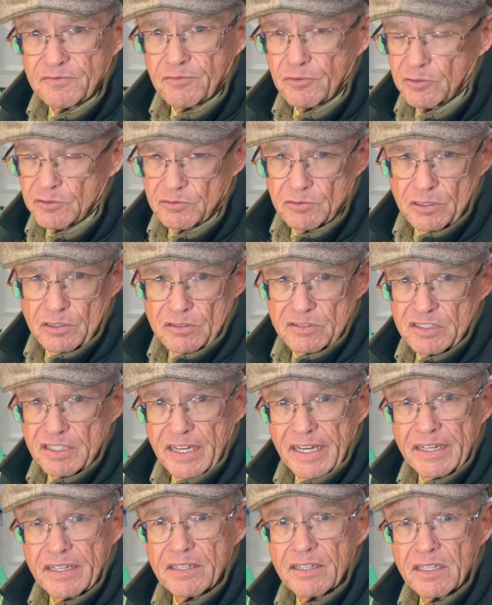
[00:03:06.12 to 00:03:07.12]
for drill's
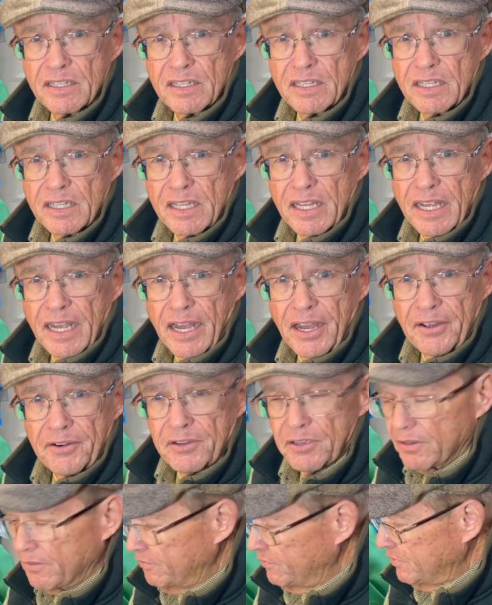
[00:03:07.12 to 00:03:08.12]
sake out of